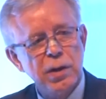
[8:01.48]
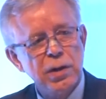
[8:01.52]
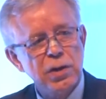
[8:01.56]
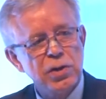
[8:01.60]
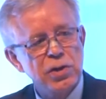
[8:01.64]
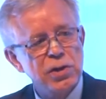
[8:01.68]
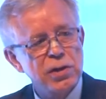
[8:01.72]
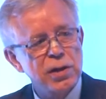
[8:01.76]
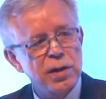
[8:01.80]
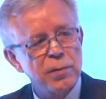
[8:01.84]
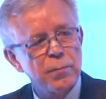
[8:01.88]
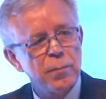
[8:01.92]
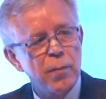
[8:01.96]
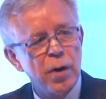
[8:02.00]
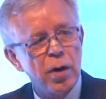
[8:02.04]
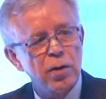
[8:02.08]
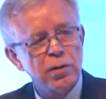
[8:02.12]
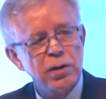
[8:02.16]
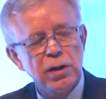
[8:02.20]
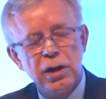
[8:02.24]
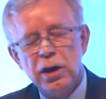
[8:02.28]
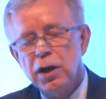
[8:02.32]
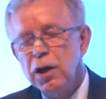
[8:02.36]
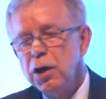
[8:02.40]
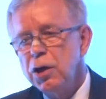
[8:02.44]
Minister
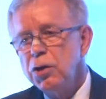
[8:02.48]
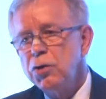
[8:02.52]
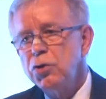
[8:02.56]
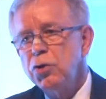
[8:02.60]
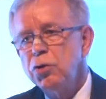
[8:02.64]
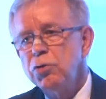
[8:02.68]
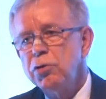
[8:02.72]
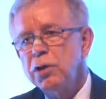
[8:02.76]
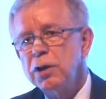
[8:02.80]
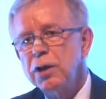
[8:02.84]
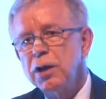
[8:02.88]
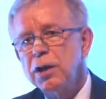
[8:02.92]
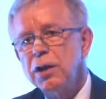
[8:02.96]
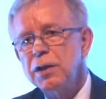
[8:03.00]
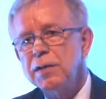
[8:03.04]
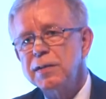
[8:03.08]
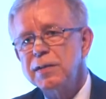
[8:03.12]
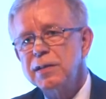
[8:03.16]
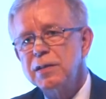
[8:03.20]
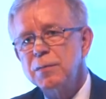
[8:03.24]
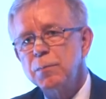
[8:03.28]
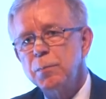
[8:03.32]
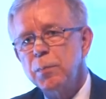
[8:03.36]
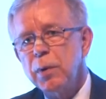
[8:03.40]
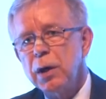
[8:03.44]
Modi during his
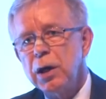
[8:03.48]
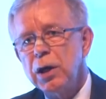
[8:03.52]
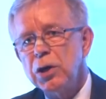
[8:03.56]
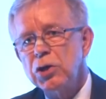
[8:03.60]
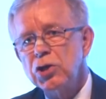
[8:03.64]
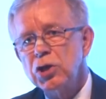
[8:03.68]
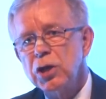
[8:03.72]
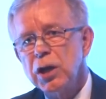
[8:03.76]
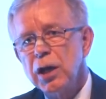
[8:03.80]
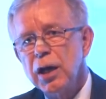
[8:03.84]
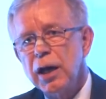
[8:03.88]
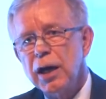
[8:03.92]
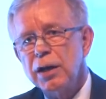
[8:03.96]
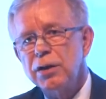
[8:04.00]
speech